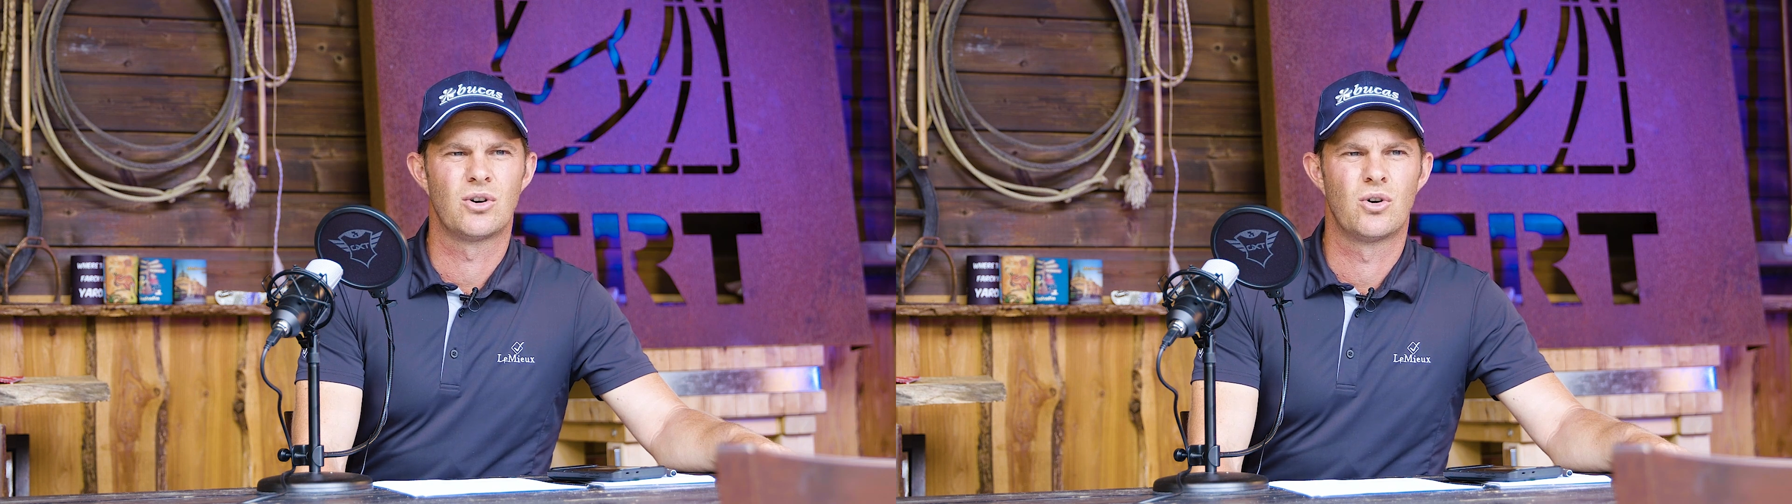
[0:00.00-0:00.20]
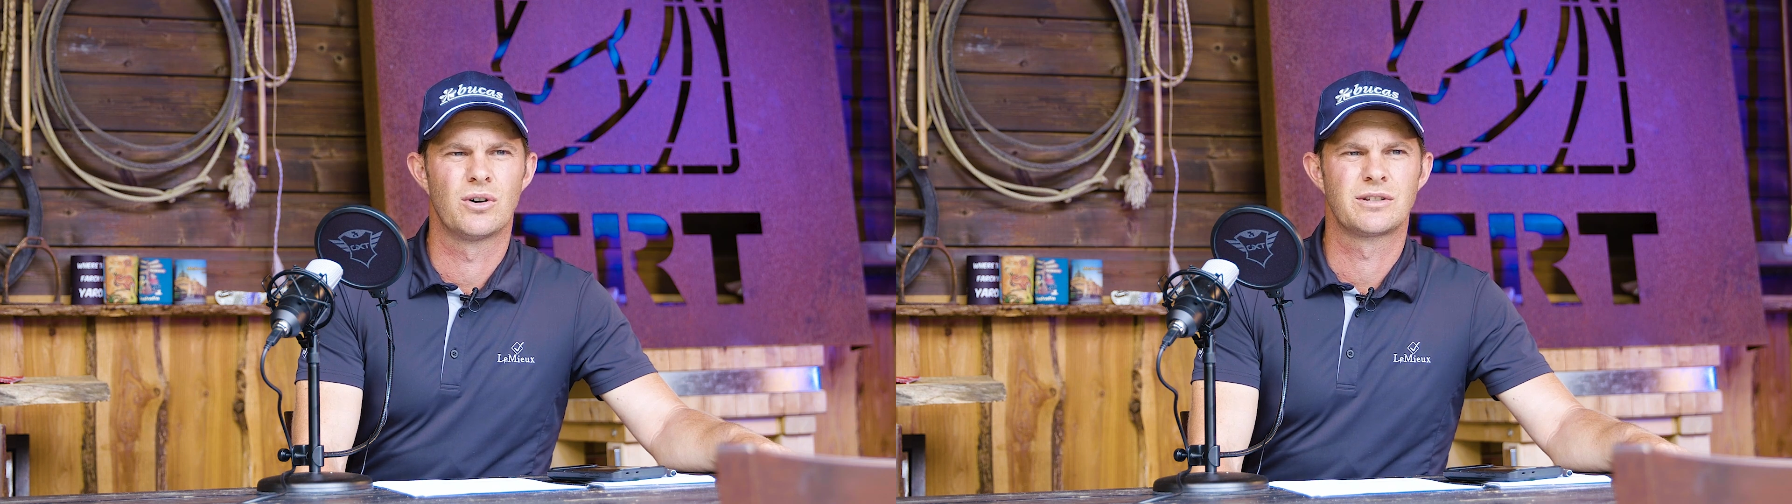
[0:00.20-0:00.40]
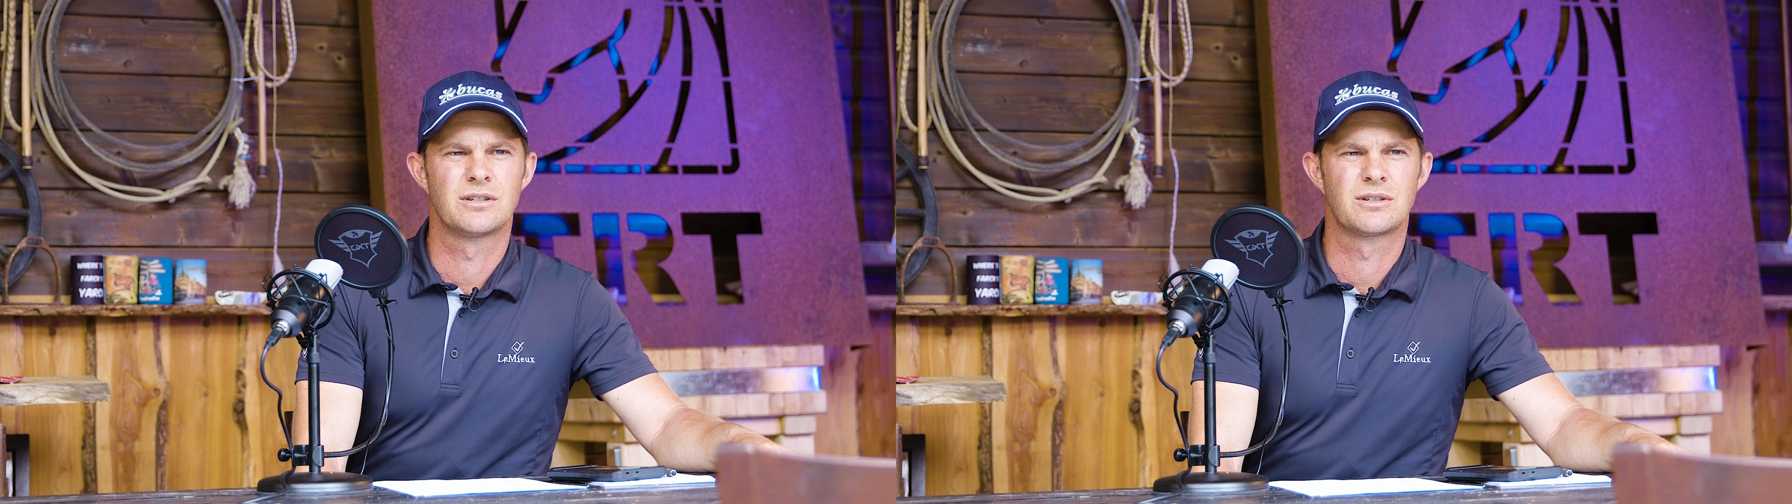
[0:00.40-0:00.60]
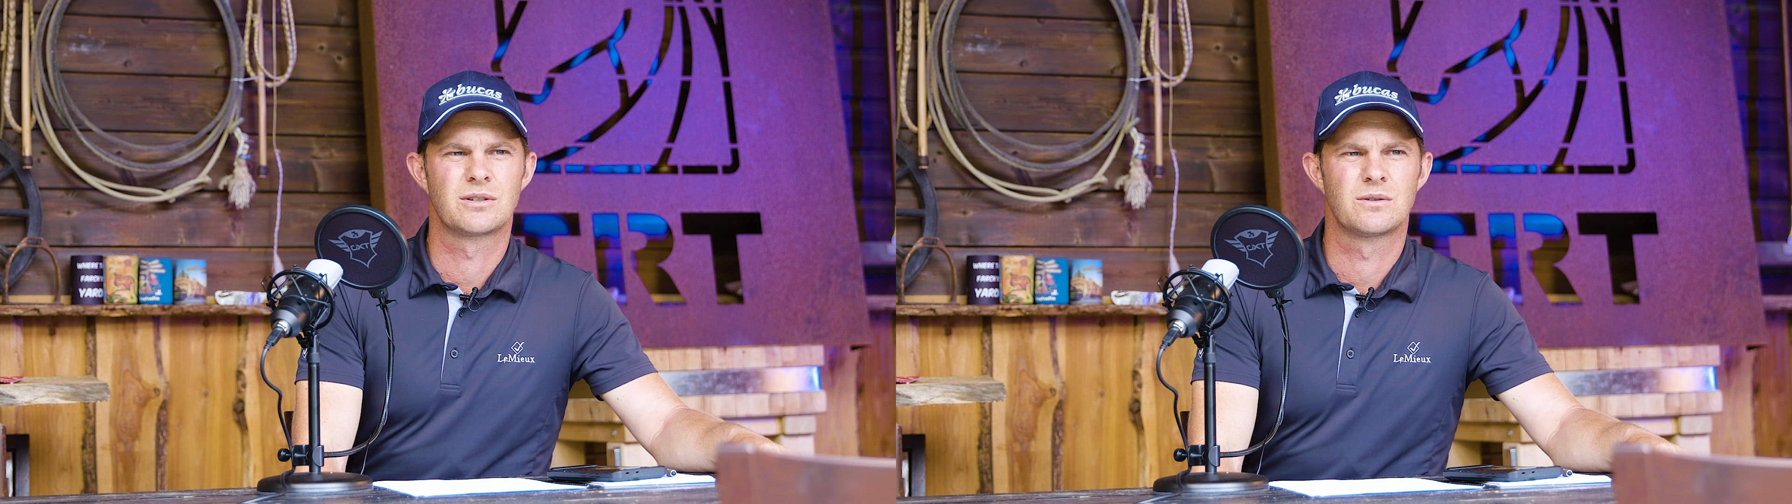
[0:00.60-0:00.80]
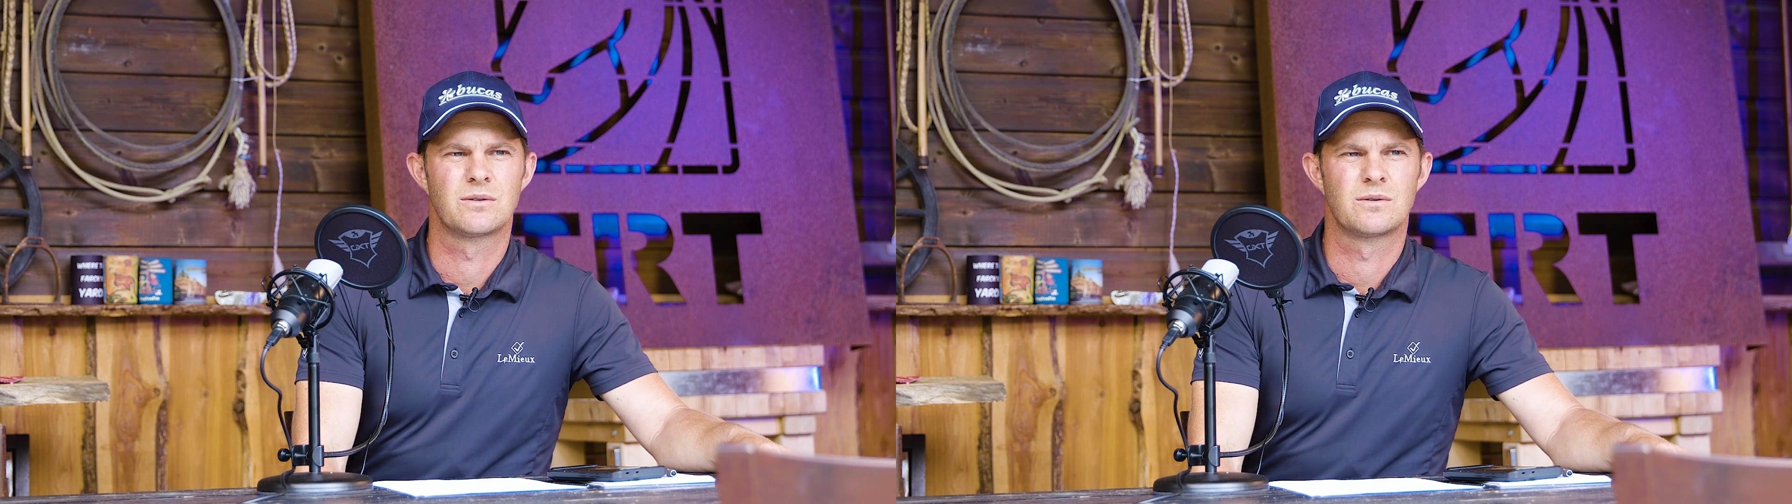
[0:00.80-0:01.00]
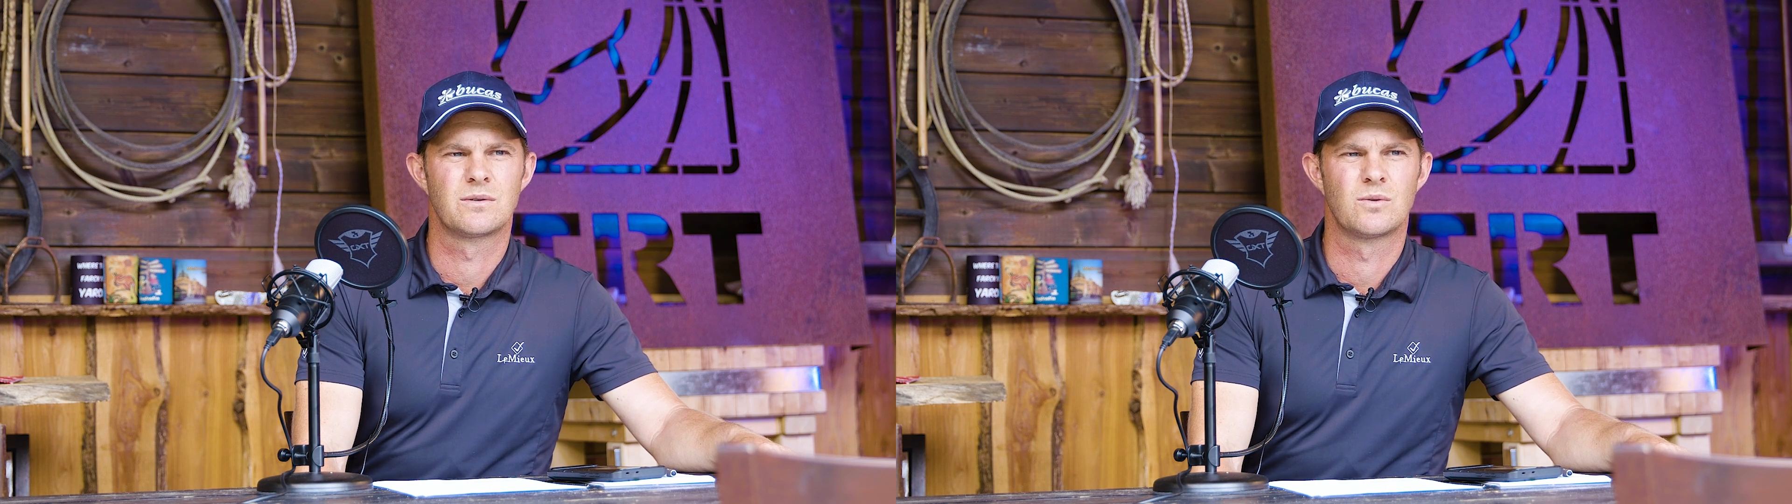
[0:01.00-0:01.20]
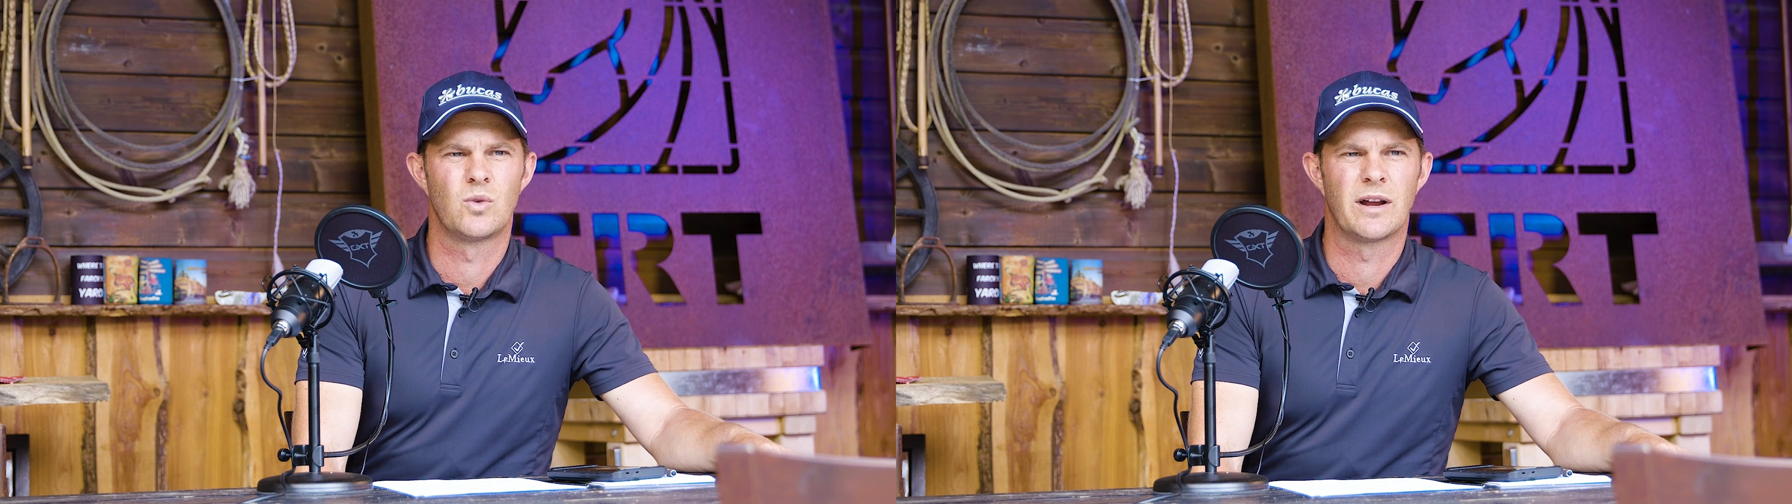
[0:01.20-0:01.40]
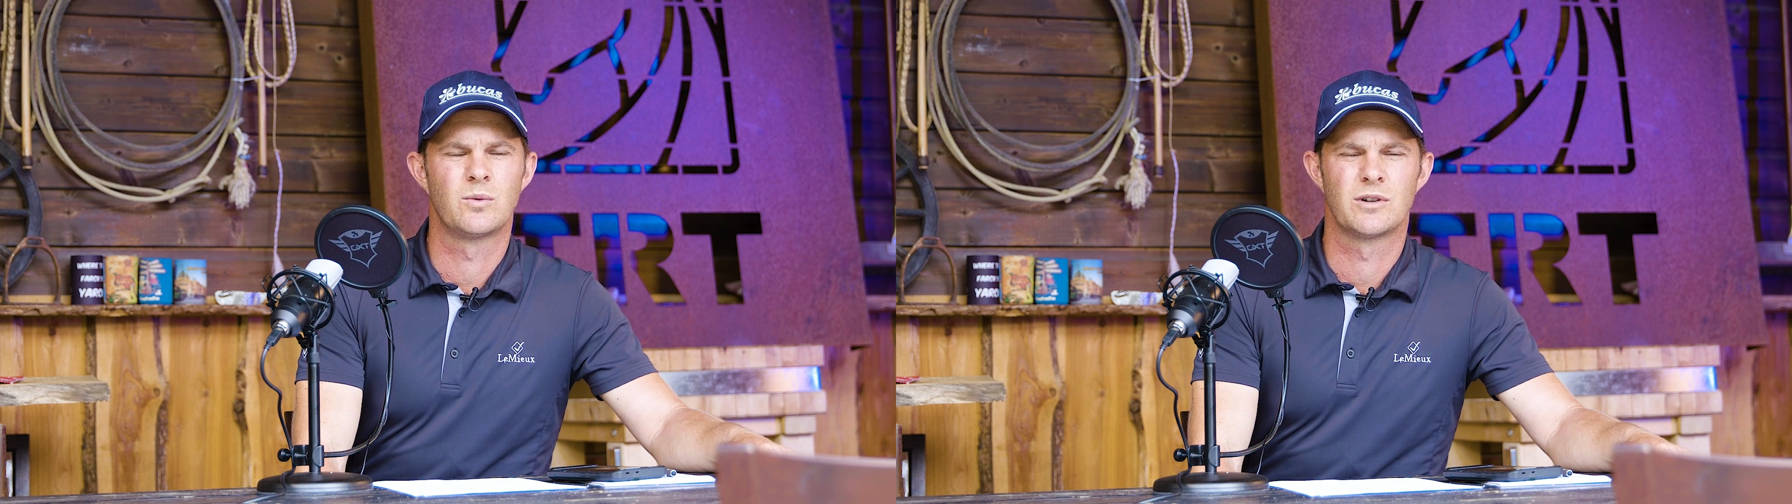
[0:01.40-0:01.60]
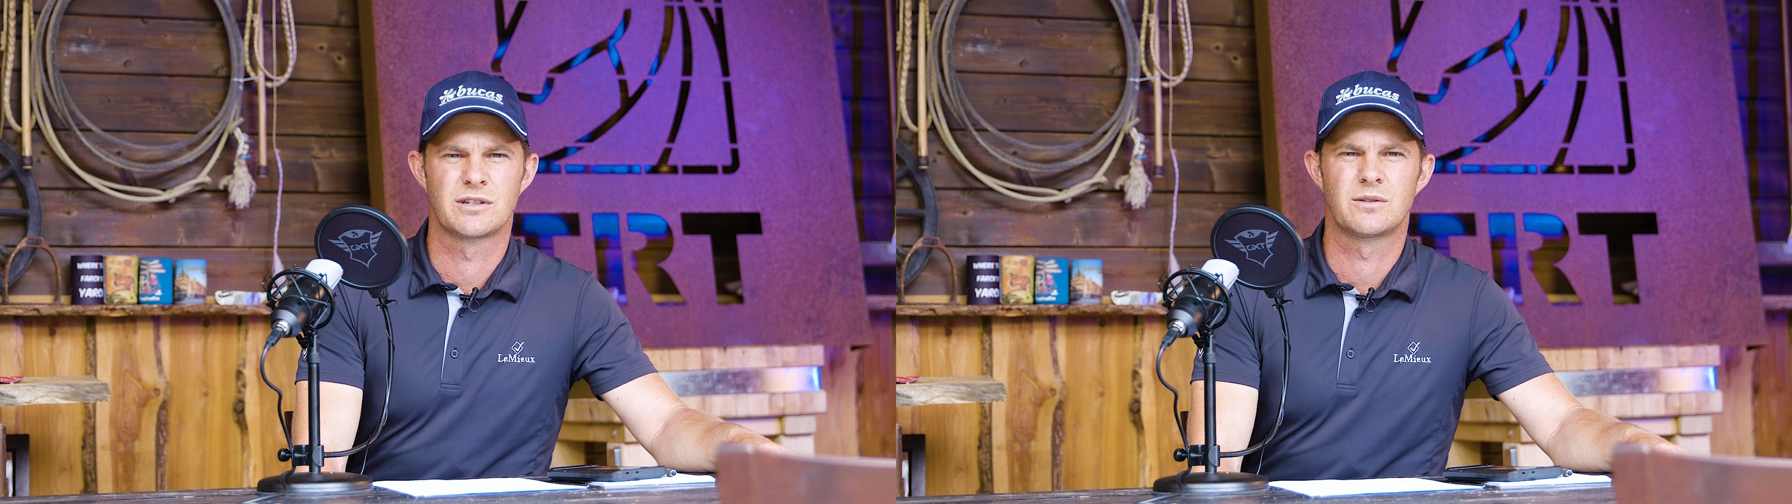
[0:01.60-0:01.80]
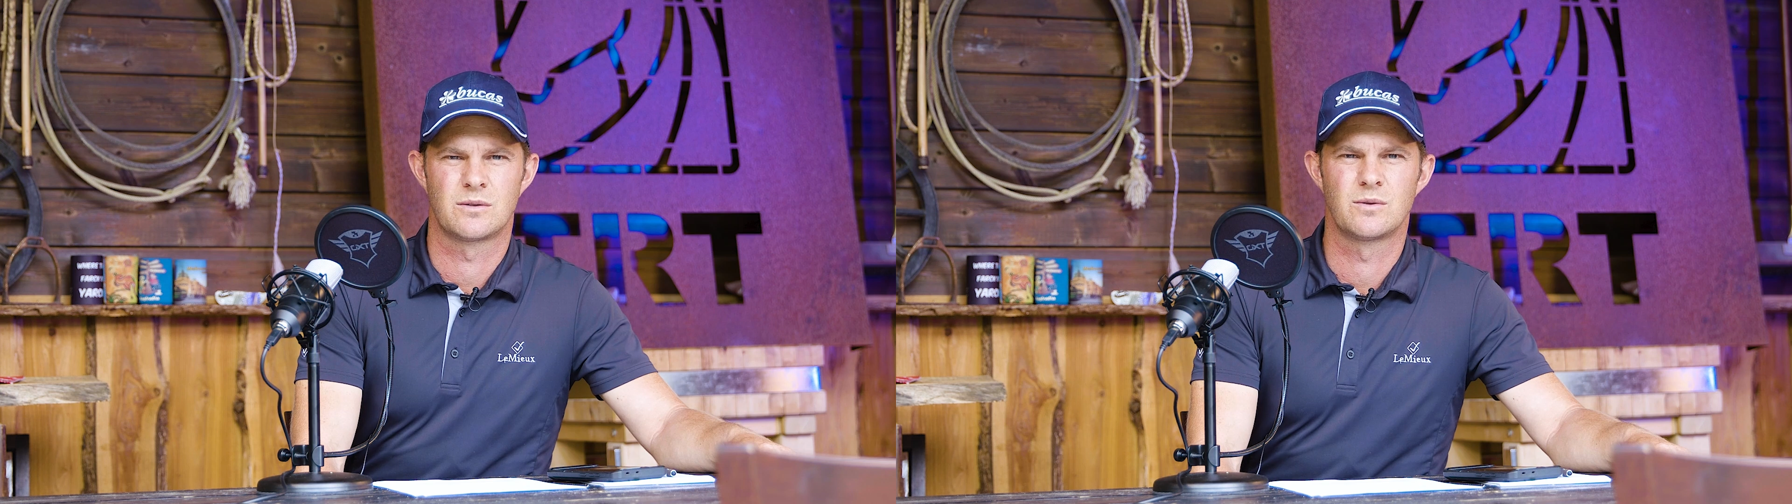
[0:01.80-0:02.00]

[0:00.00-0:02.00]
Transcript: horses, one was